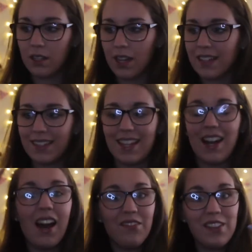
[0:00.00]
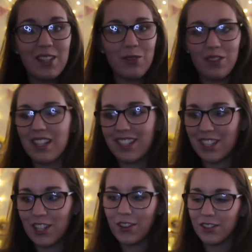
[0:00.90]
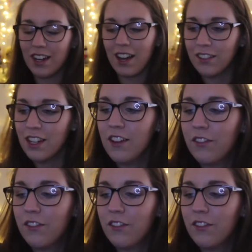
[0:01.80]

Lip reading: Next thing, I have physical things to show you now.